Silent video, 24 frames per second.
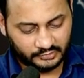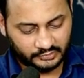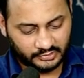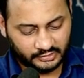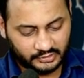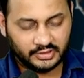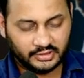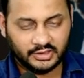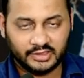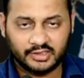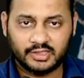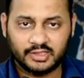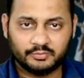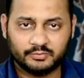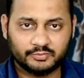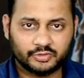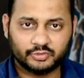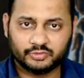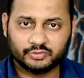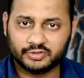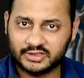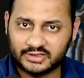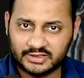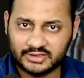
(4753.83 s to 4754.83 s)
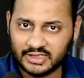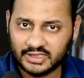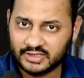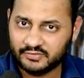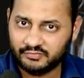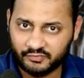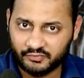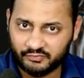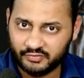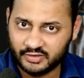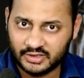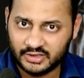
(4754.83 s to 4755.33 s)
That comes to
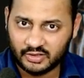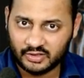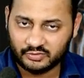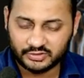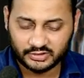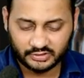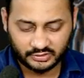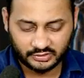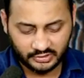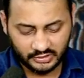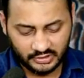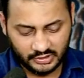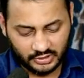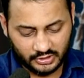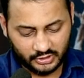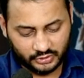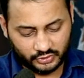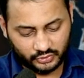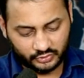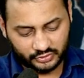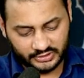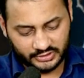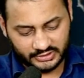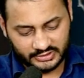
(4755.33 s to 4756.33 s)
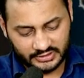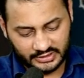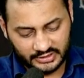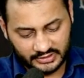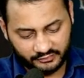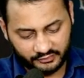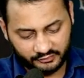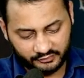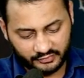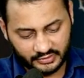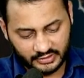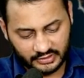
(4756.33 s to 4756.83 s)
6,50,000. So
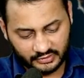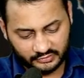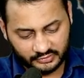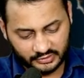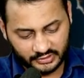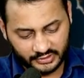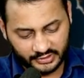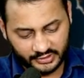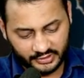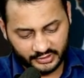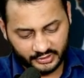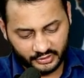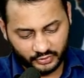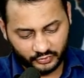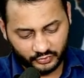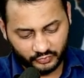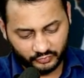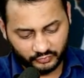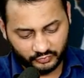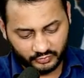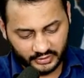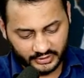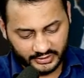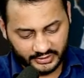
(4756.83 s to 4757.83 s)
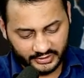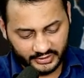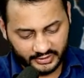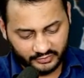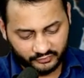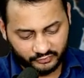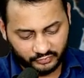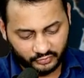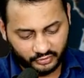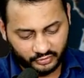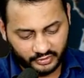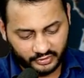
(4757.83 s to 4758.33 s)
6,50,000 into
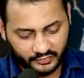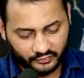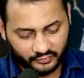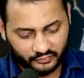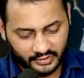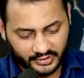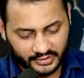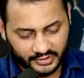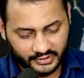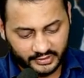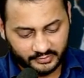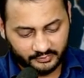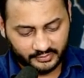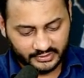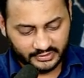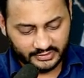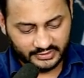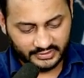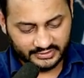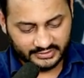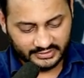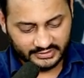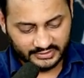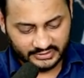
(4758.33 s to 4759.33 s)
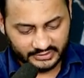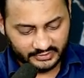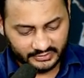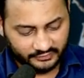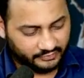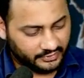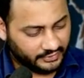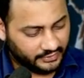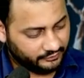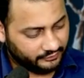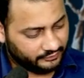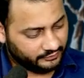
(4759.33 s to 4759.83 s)
184 divided by
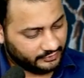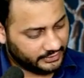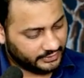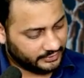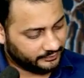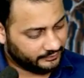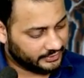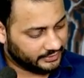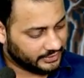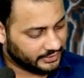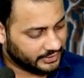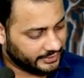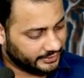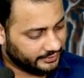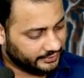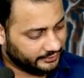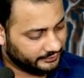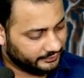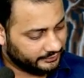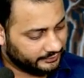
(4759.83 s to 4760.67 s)
365. Let me try.